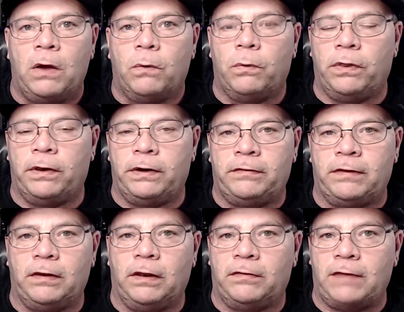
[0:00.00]
where they
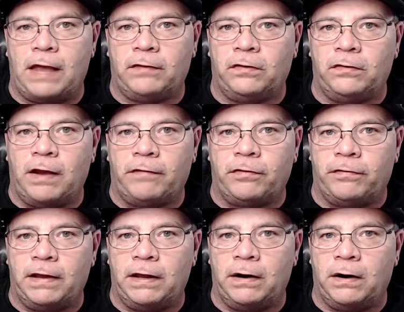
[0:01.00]
sent assassins after
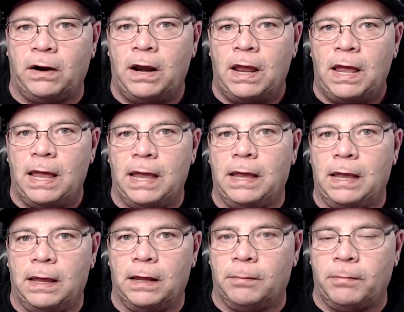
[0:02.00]
Vader
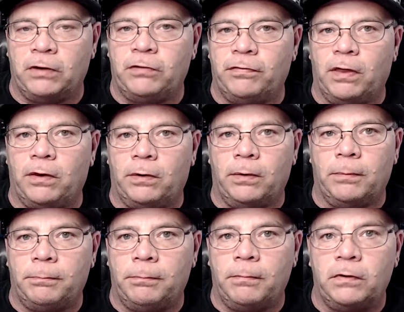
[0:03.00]
and a bunch of other
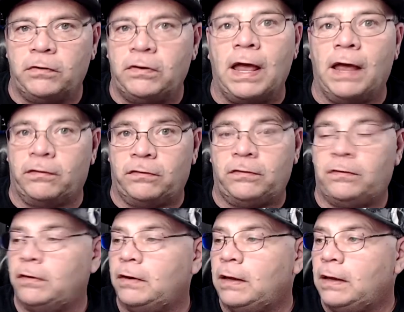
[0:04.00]
tests.